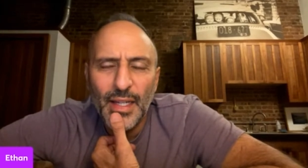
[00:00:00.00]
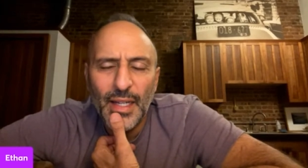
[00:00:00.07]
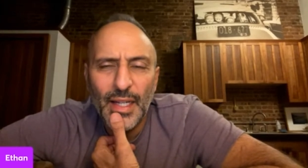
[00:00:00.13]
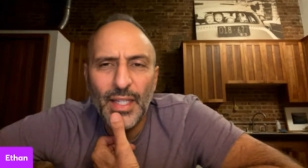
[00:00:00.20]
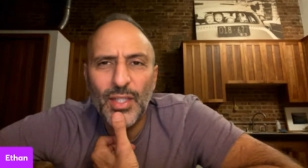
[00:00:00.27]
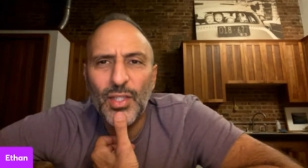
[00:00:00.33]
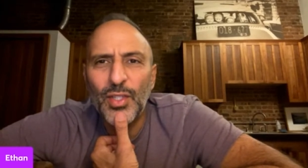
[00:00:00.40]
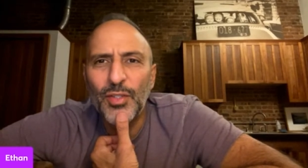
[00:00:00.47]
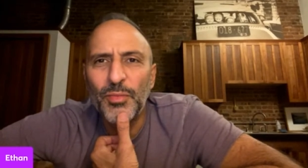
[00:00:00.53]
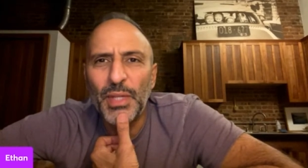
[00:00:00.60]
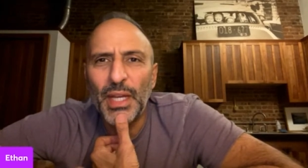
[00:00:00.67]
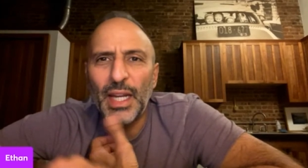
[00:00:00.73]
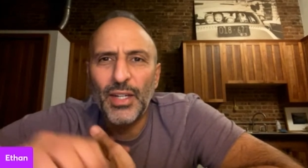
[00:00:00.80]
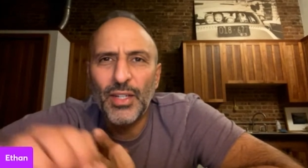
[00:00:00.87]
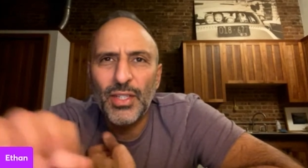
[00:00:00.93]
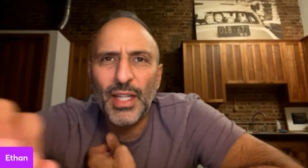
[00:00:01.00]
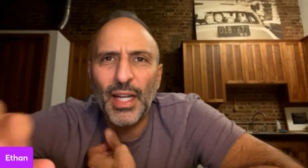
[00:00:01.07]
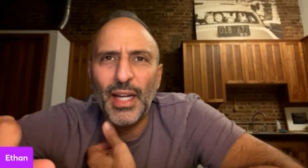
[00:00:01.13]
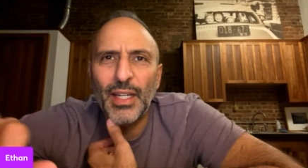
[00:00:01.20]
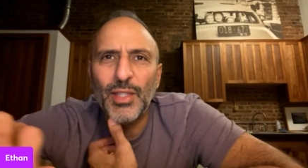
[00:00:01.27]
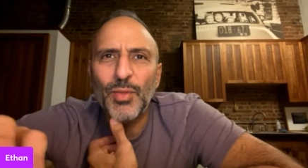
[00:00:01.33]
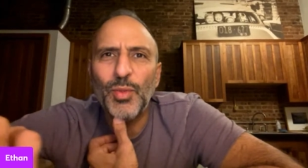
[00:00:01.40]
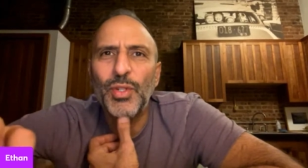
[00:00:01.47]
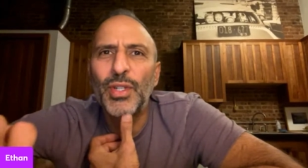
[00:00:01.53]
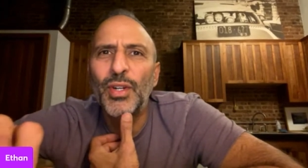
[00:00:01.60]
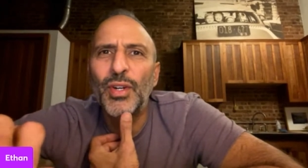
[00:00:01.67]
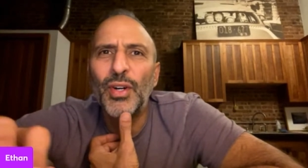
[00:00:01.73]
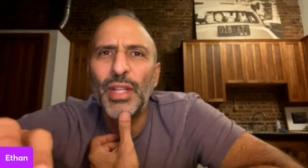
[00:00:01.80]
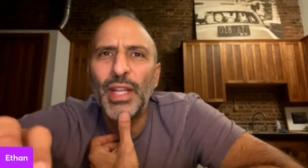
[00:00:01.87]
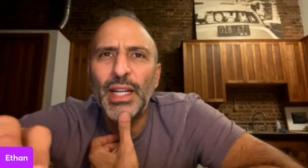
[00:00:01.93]
I assume the hairstyles weren't
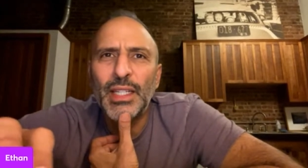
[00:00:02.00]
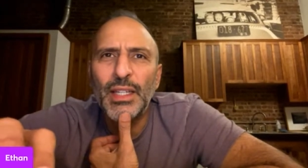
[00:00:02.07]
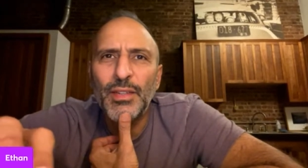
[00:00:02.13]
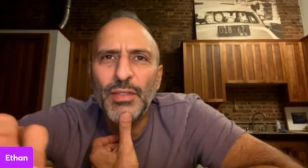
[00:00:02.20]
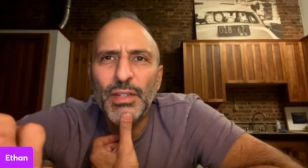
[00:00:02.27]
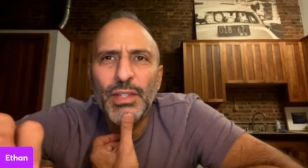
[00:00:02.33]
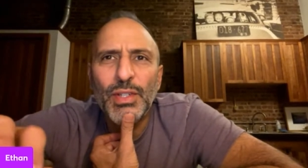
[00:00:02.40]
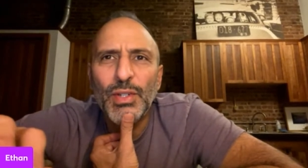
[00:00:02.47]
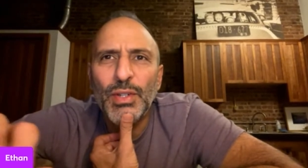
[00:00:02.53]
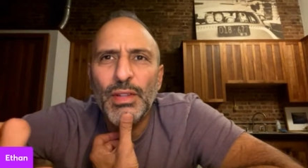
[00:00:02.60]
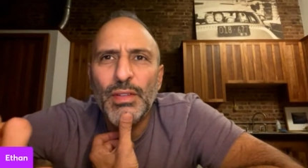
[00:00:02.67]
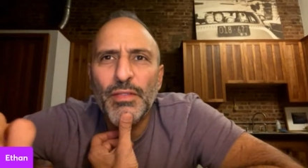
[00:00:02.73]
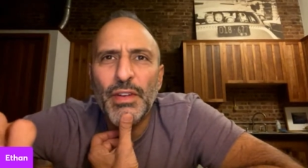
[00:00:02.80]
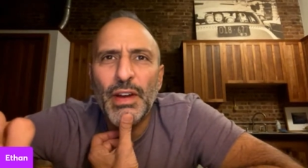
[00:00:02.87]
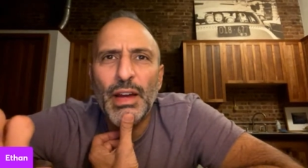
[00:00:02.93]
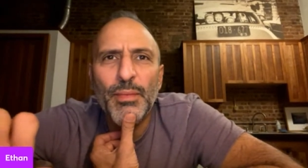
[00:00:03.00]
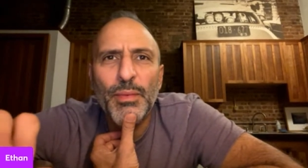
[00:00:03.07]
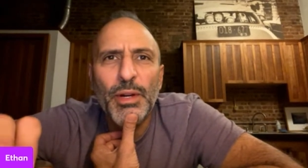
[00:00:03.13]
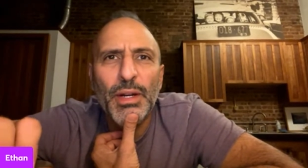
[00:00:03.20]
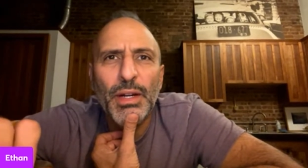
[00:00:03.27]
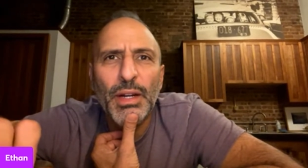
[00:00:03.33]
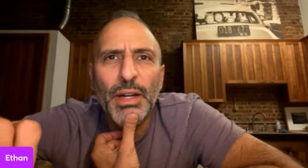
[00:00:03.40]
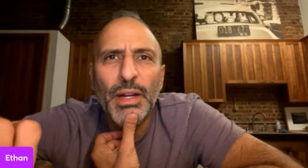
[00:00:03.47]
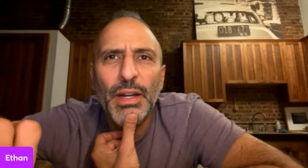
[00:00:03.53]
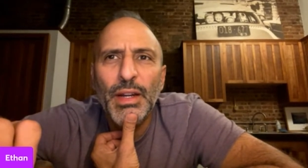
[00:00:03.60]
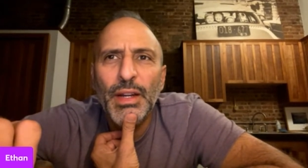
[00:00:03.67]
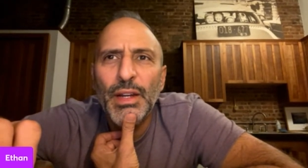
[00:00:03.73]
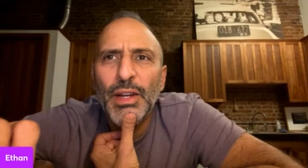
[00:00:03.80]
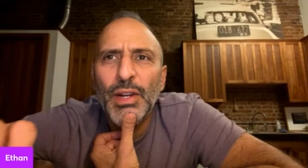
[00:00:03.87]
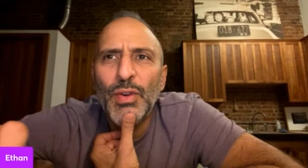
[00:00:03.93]
all that different during the Weimar
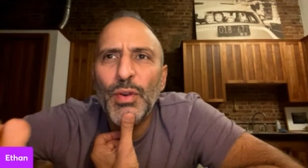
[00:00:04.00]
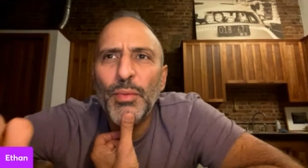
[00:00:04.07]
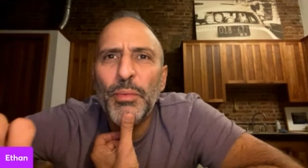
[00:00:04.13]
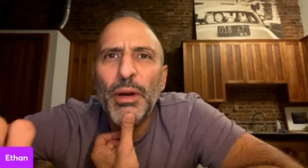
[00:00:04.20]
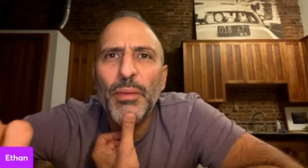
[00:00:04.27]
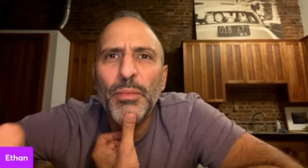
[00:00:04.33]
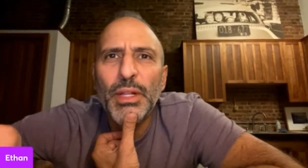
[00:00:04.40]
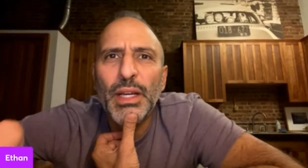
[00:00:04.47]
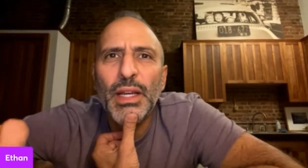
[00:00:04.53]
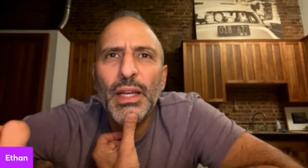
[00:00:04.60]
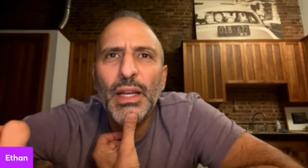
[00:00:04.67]
Republic.